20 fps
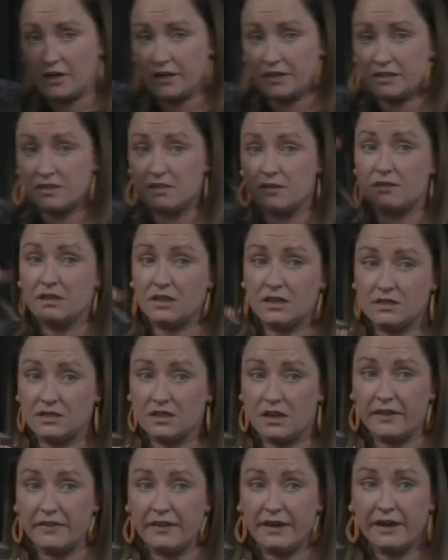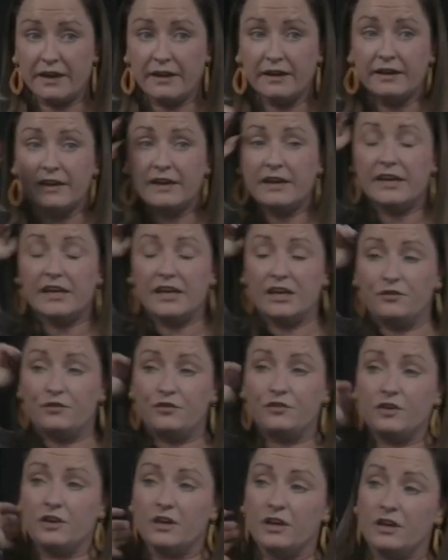height and things like that.
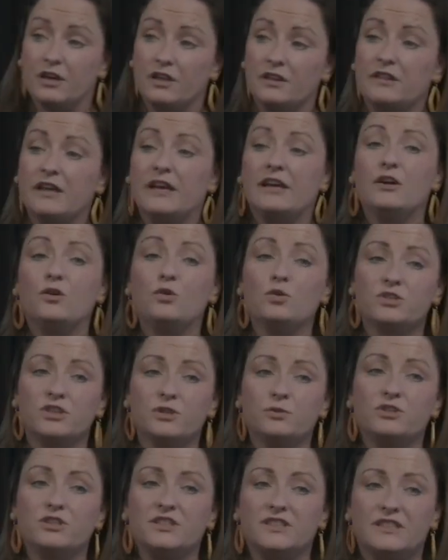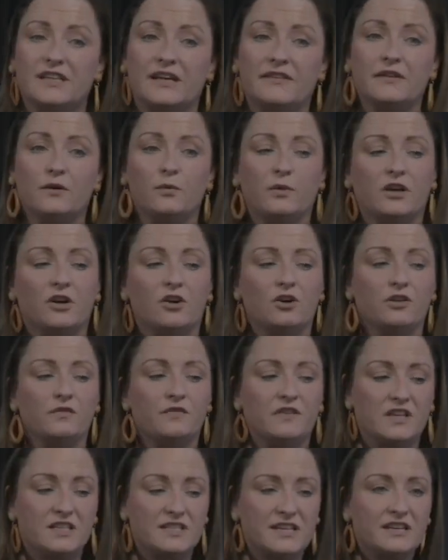If they also understand that we can't
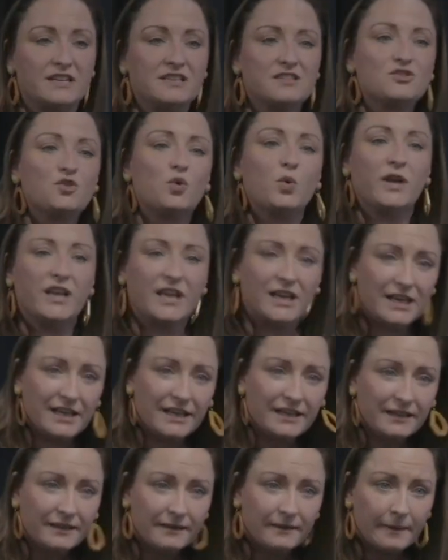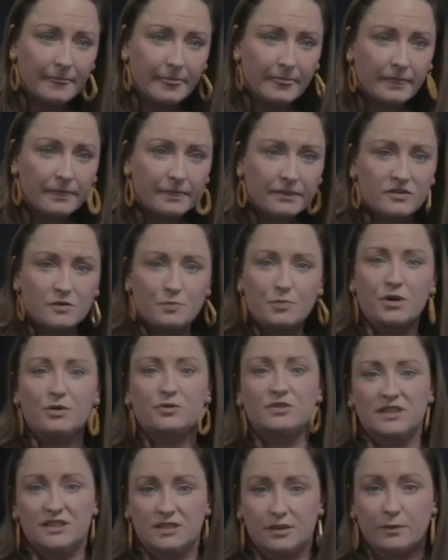evict tenants quickly. There's a
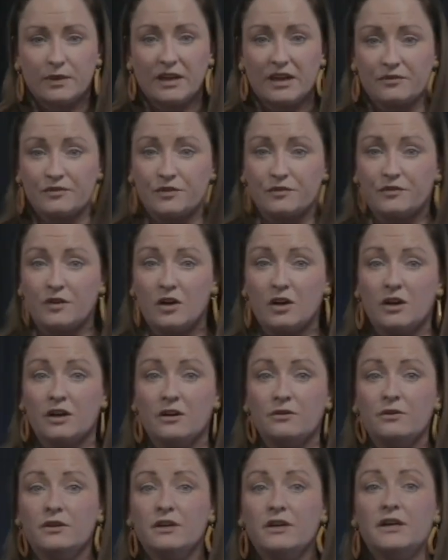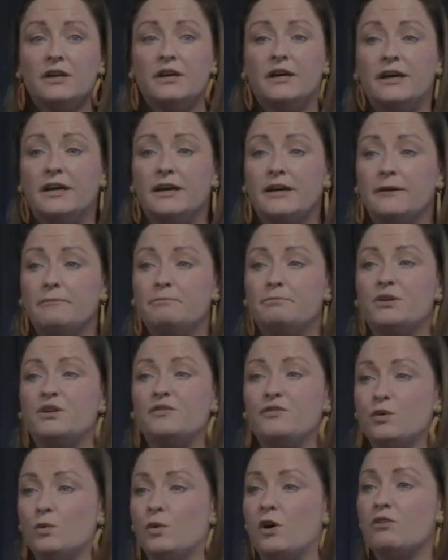process that we have to follow. But
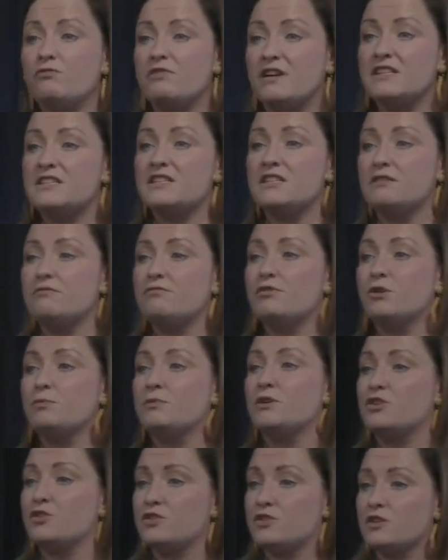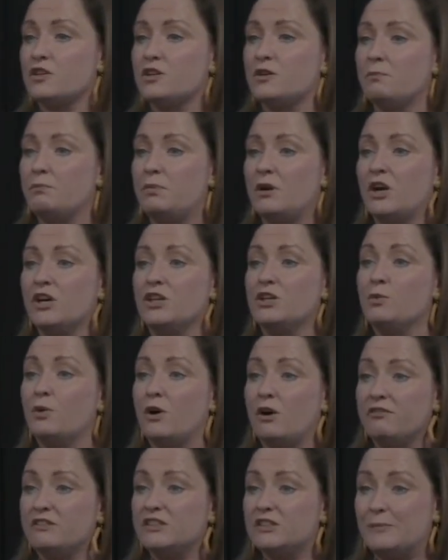if you are renting a room that doesn't comply,
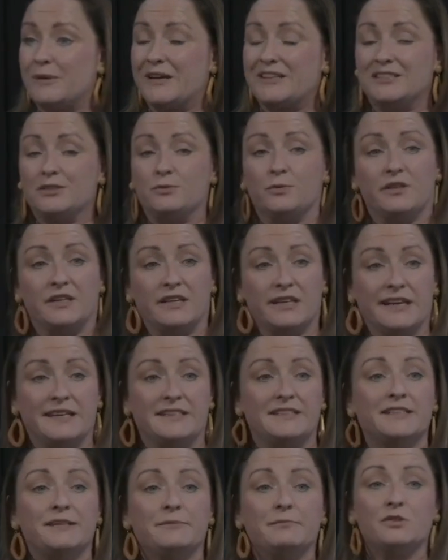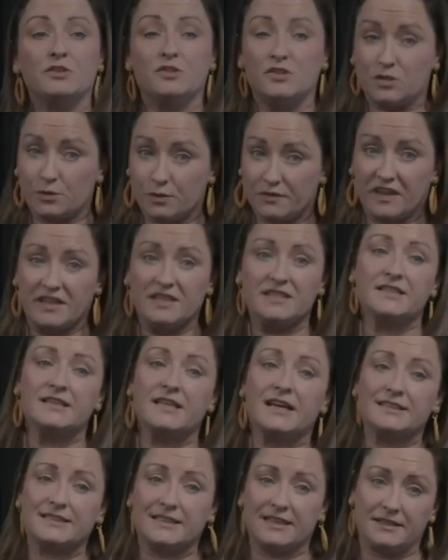you are expected within 18 months to have ended
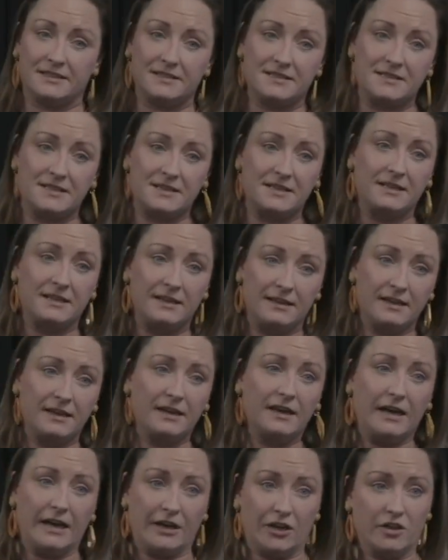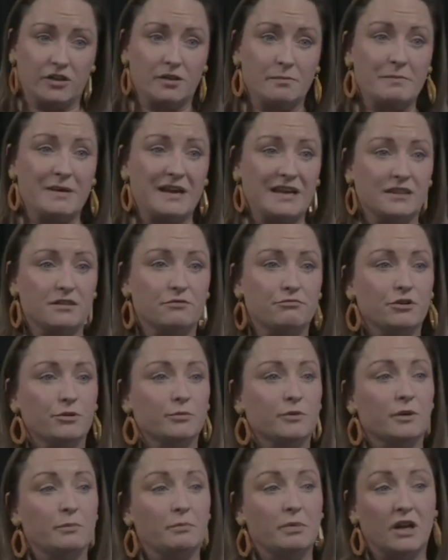that tenancy and either made the
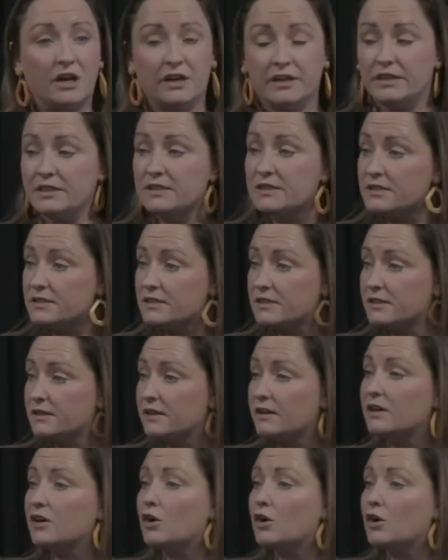room compliant